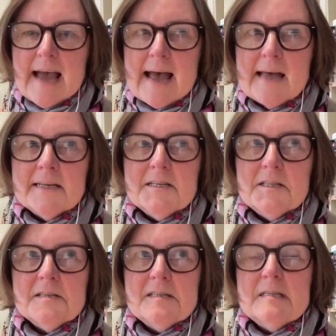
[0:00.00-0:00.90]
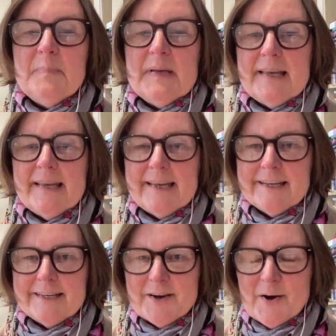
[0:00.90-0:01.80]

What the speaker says: and the speed